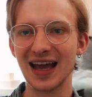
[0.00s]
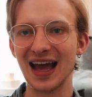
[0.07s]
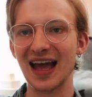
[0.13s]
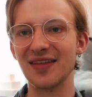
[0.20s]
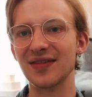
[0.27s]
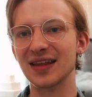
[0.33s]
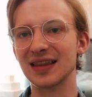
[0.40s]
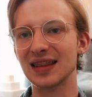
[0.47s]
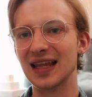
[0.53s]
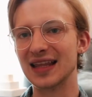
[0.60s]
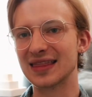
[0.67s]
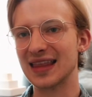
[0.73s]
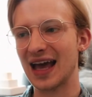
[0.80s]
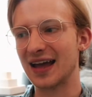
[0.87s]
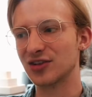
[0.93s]
and then let
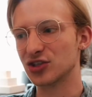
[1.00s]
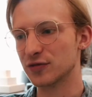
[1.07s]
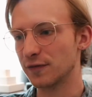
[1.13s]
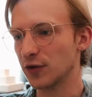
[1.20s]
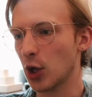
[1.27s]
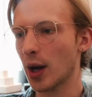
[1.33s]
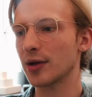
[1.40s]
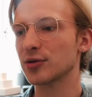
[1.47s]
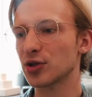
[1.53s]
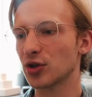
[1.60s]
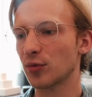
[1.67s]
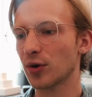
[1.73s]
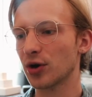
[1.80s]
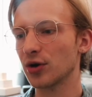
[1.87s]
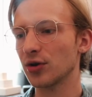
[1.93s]
that just flow out into the
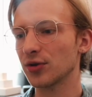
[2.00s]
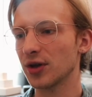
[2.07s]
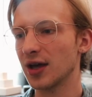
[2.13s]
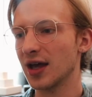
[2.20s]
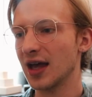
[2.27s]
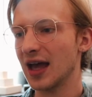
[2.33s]
world.